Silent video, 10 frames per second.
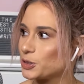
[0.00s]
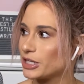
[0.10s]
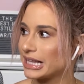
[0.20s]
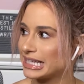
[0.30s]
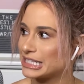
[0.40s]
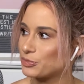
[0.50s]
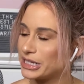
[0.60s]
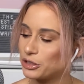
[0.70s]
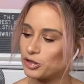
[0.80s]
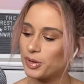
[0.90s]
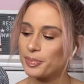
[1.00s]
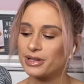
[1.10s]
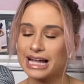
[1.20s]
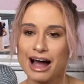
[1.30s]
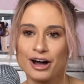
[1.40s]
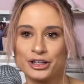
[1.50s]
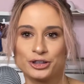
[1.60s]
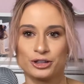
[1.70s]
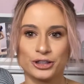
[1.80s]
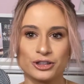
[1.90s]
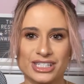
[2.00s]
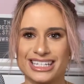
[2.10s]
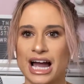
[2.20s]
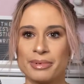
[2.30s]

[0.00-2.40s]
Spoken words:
So, like, let's weed those people out, and you'll see.